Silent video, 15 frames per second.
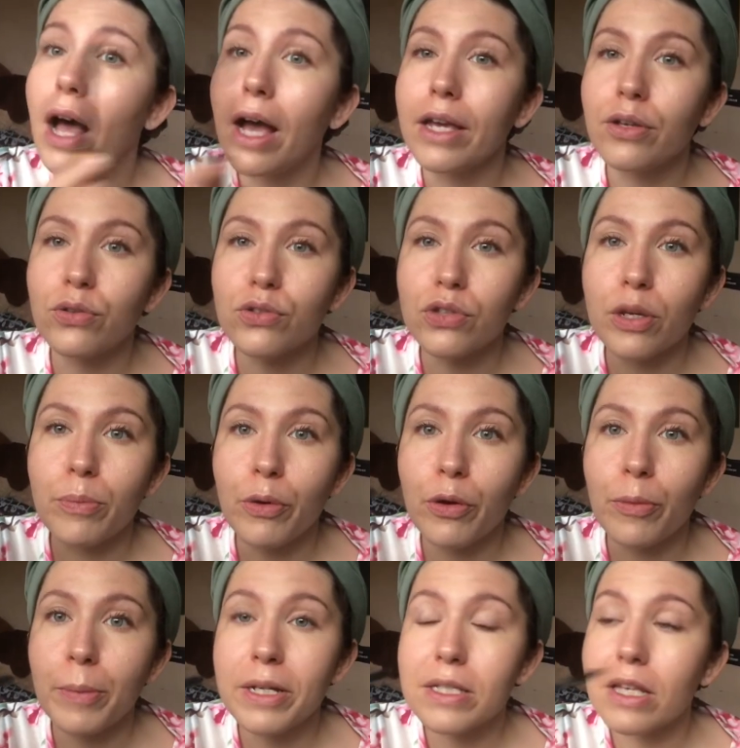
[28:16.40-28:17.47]
I usually
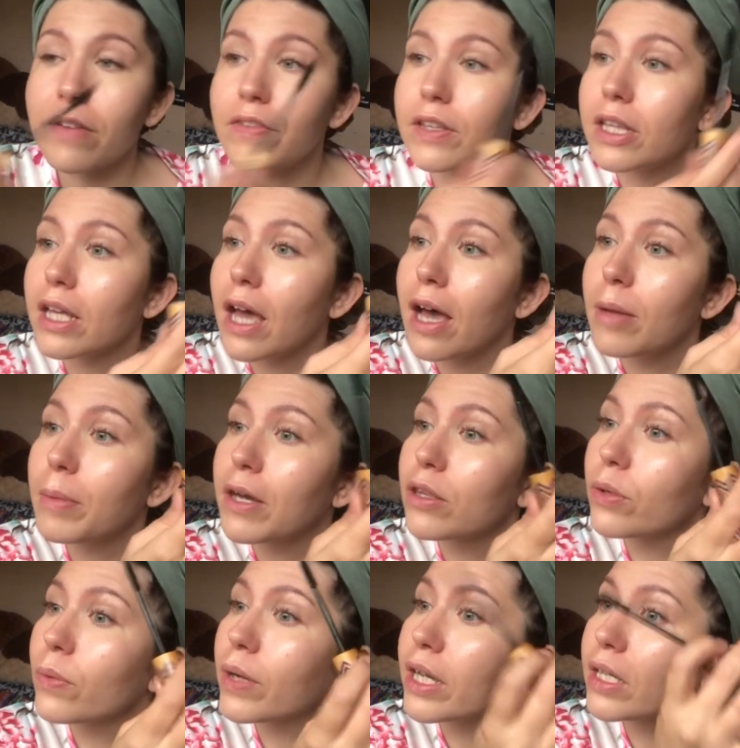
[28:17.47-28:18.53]
poke myself in the eye, by
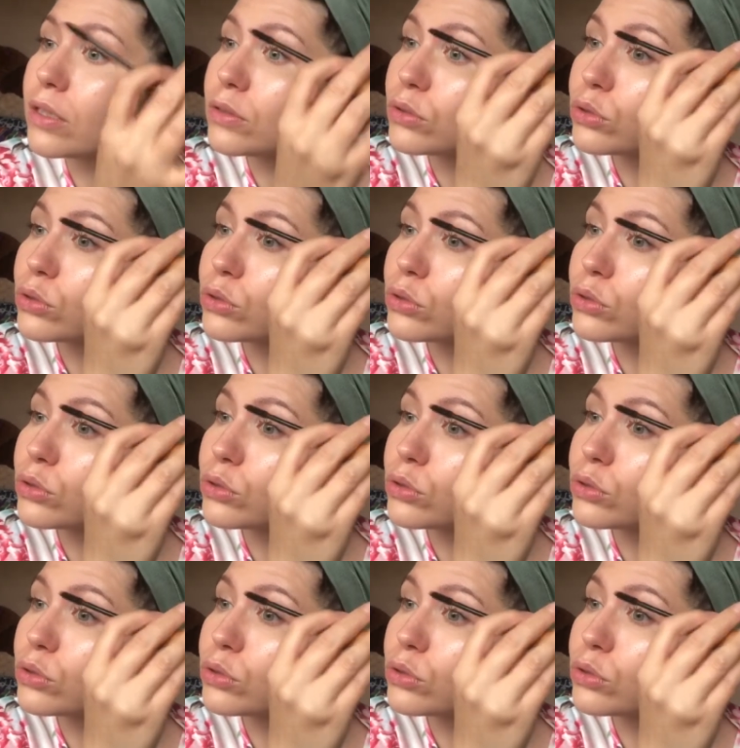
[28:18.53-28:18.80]
the way.